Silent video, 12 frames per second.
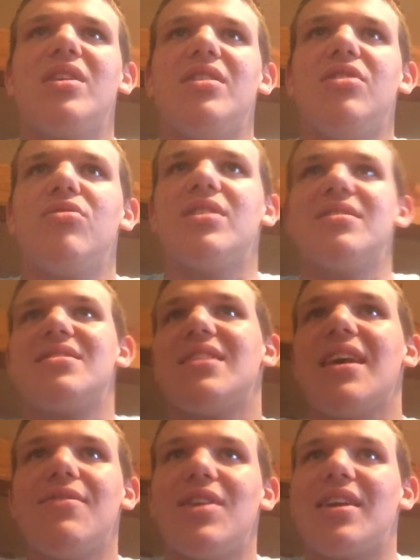can
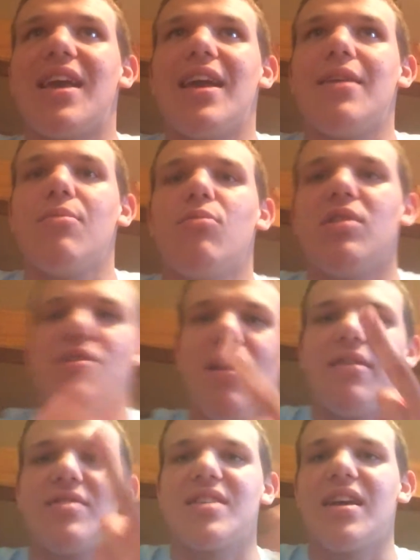save the game when you
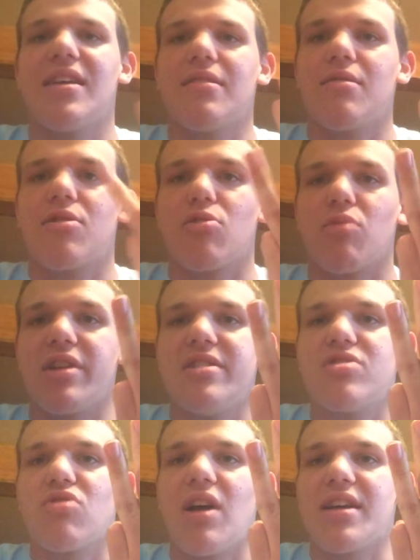have, say, 3
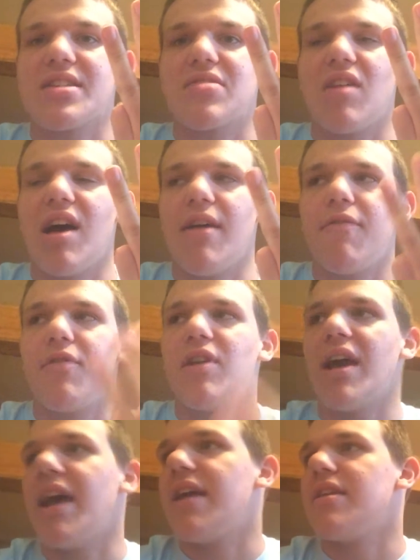strikes left
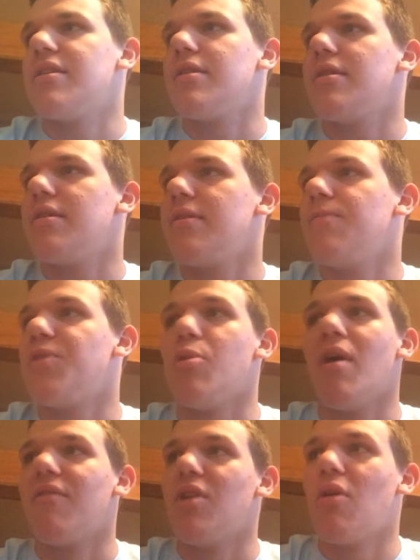and you
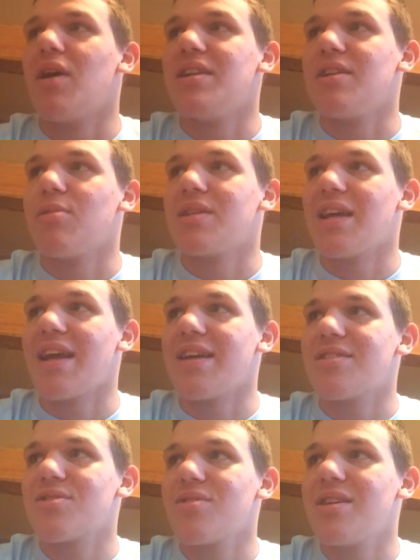have no idea what the
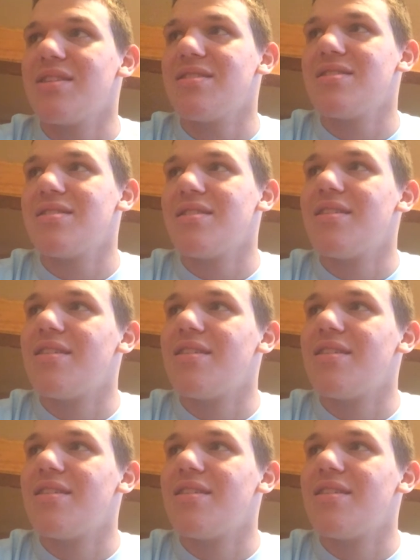answer is.